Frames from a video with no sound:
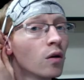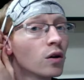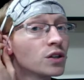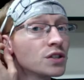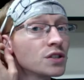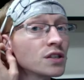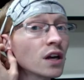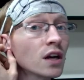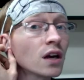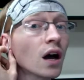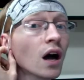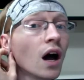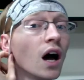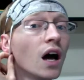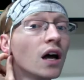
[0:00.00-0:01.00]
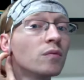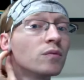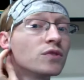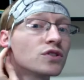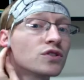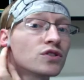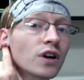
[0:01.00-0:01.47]
What did you say? I'm
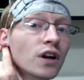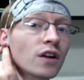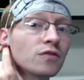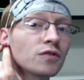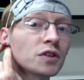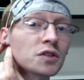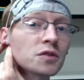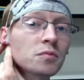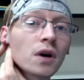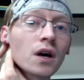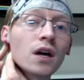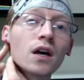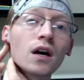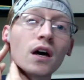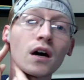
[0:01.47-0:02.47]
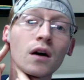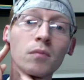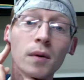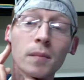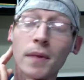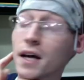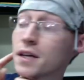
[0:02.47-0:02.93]
just trying to fix my
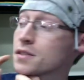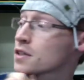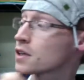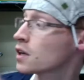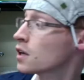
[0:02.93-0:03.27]
mask.